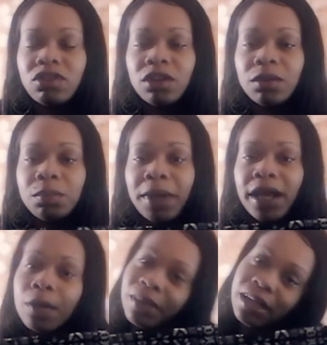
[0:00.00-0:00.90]
to
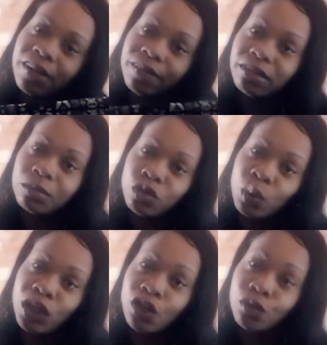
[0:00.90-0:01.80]
make up that difference in
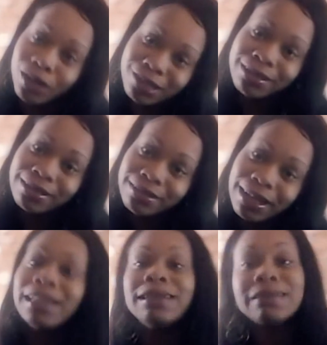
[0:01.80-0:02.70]
between your wrist
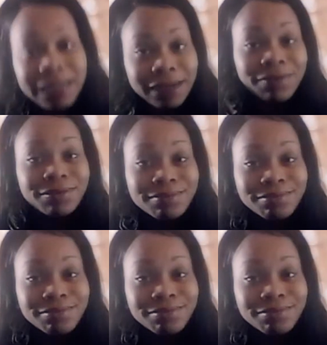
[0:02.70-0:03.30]
and your sleeve.